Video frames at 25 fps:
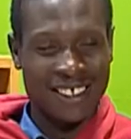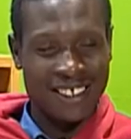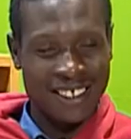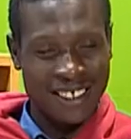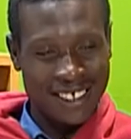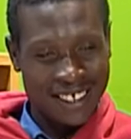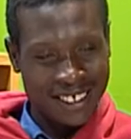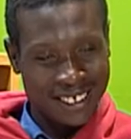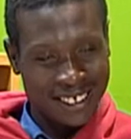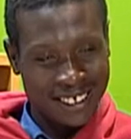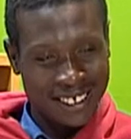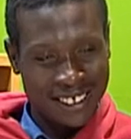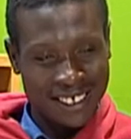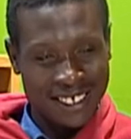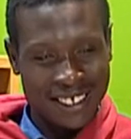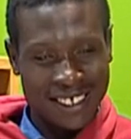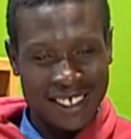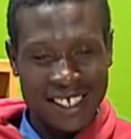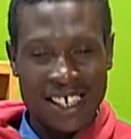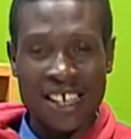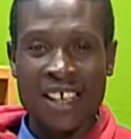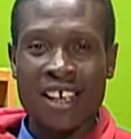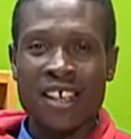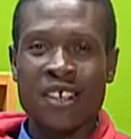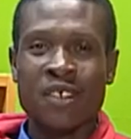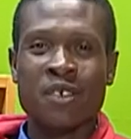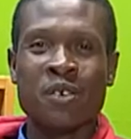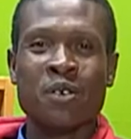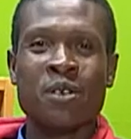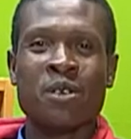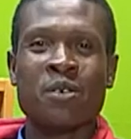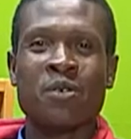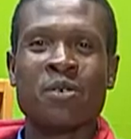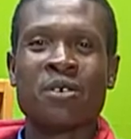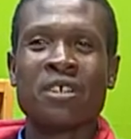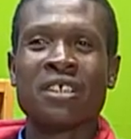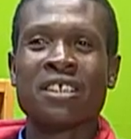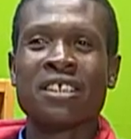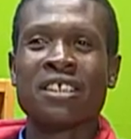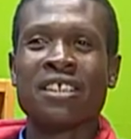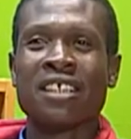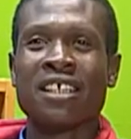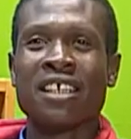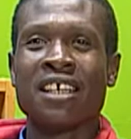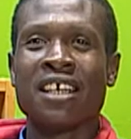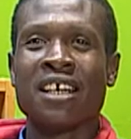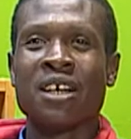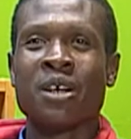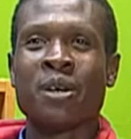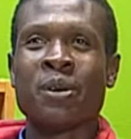Yes. So the first
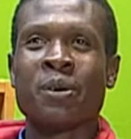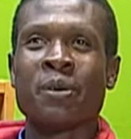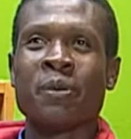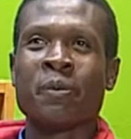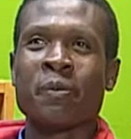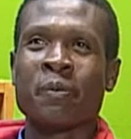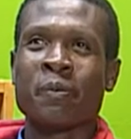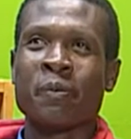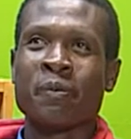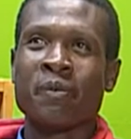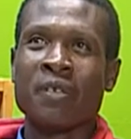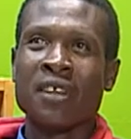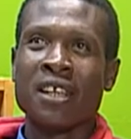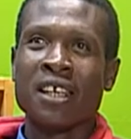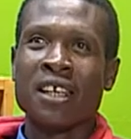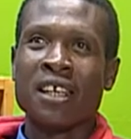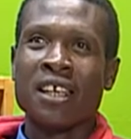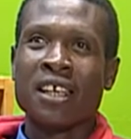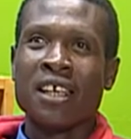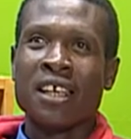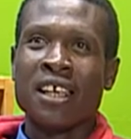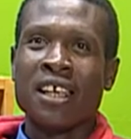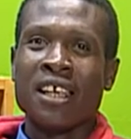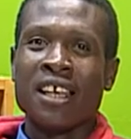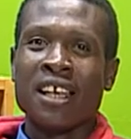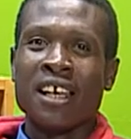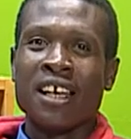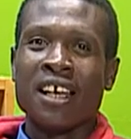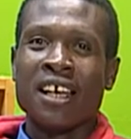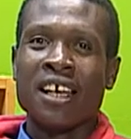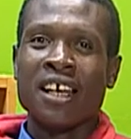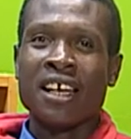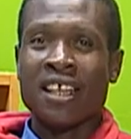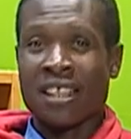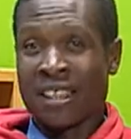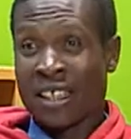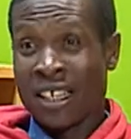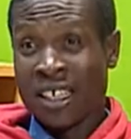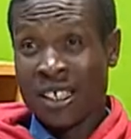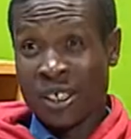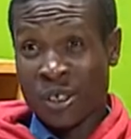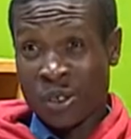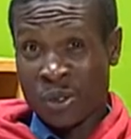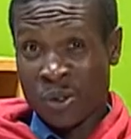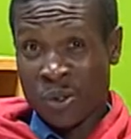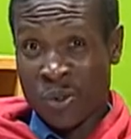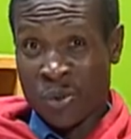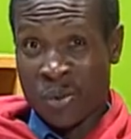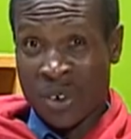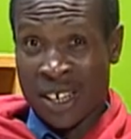thing, thanks
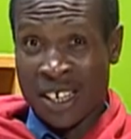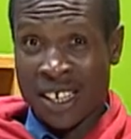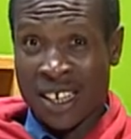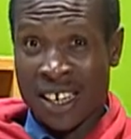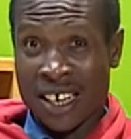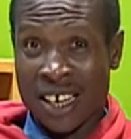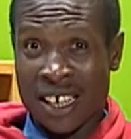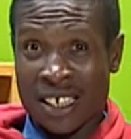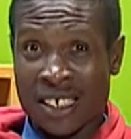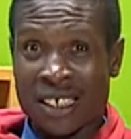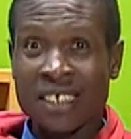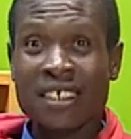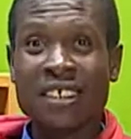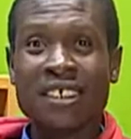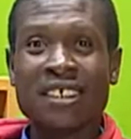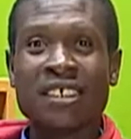to my dad